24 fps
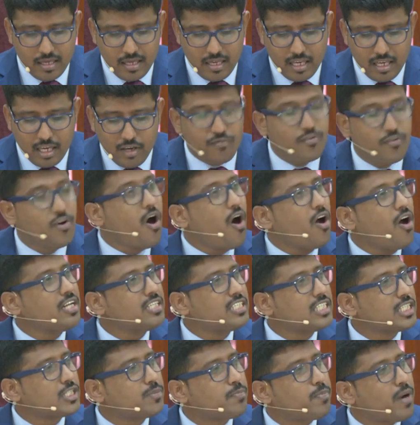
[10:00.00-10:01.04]
If God is
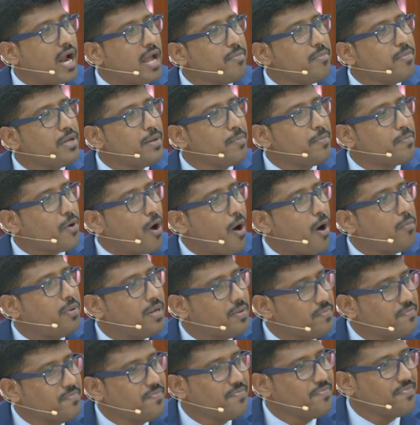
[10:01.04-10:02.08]
his primary problem,